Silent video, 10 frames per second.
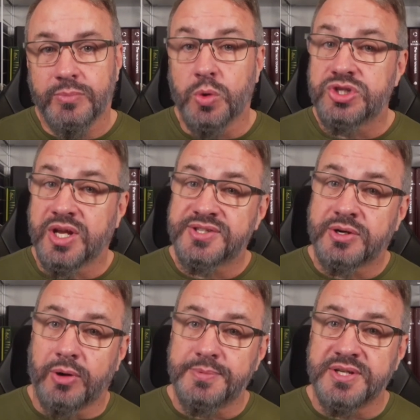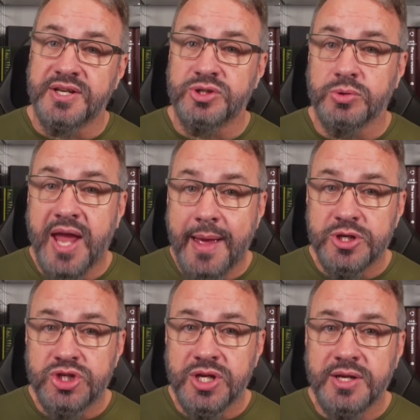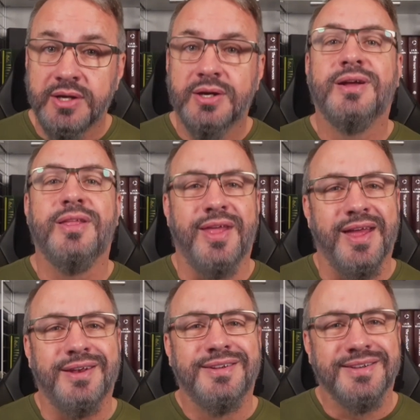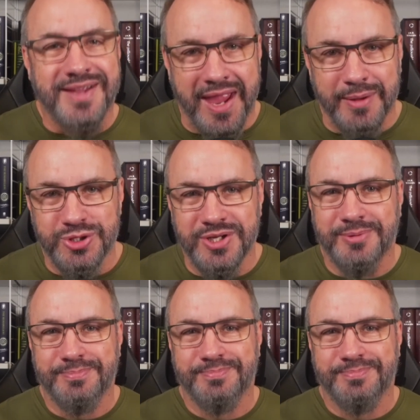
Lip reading: which gets corrupted into Gamagee, then Gamgee.